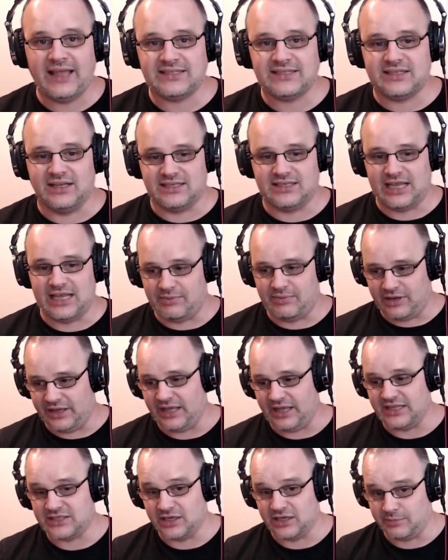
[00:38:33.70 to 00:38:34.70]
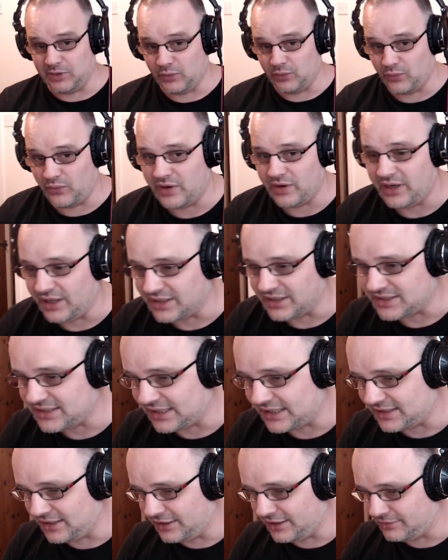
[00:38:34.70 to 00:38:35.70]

When that starts happening, it's going to be really unsettling.